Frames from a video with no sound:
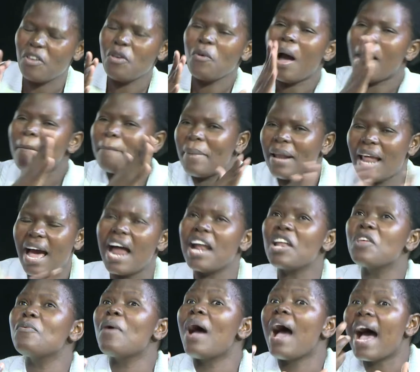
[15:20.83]
We can help
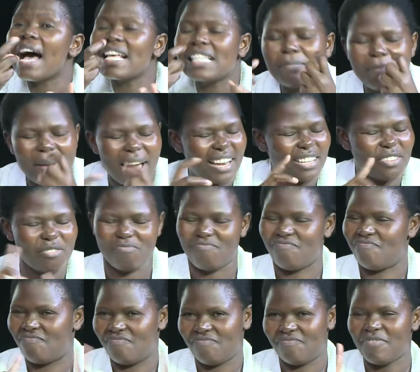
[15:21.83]
you advise on how you
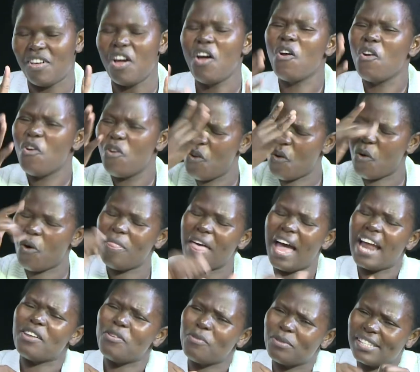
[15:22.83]
can go on
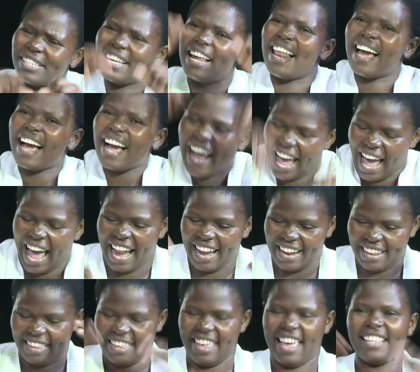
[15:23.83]
with your life.